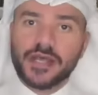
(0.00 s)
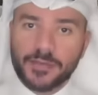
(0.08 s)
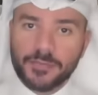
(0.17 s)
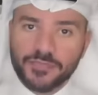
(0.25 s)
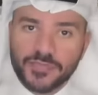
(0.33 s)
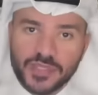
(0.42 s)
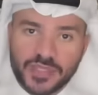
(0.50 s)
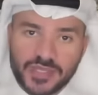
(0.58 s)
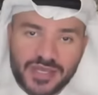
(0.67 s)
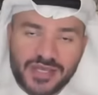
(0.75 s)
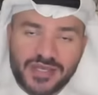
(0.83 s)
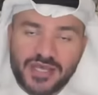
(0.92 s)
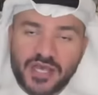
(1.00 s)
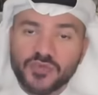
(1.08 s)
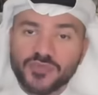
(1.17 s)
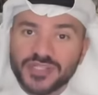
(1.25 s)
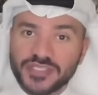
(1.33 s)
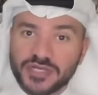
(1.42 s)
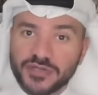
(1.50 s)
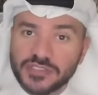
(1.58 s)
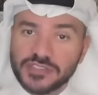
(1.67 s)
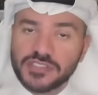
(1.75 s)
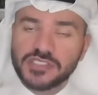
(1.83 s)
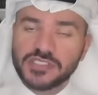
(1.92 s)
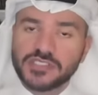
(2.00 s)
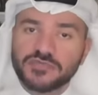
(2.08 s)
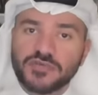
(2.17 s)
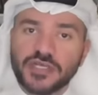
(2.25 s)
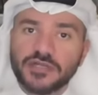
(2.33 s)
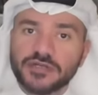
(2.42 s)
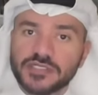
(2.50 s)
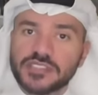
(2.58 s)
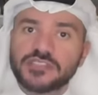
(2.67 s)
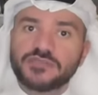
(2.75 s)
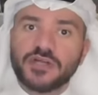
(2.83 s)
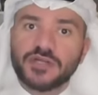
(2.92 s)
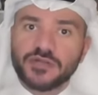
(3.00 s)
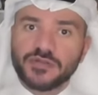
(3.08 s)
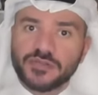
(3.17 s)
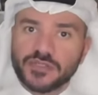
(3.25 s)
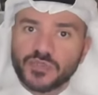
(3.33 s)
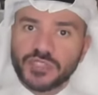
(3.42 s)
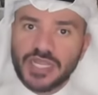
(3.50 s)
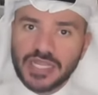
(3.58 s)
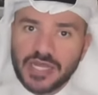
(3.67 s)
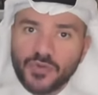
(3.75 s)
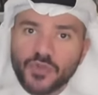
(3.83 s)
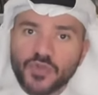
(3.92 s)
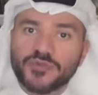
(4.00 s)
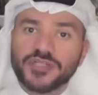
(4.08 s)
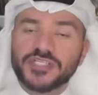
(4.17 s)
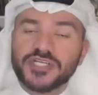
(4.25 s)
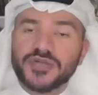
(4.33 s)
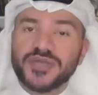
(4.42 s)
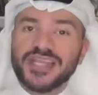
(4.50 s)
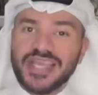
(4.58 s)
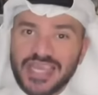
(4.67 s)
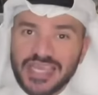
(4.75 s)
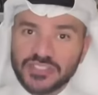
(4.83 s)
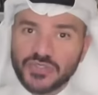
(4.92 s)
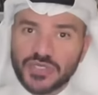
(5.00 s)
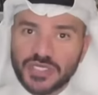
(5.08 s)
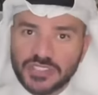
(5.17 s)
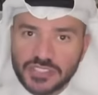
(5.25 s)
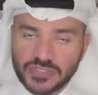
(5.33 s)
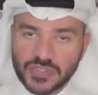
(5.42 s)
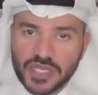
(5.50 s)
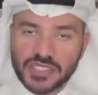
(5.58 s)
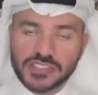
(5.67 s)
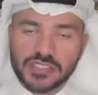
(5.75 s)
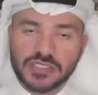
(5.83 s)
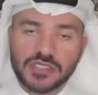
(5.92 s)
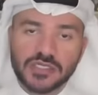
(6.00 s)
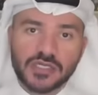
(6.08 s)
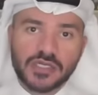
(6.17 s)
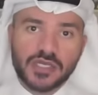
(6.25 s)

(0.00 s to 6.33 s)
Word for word: um, uh, a humanitarian ceasefire, a ceasefire that would allow humanitarian aid into Gaza.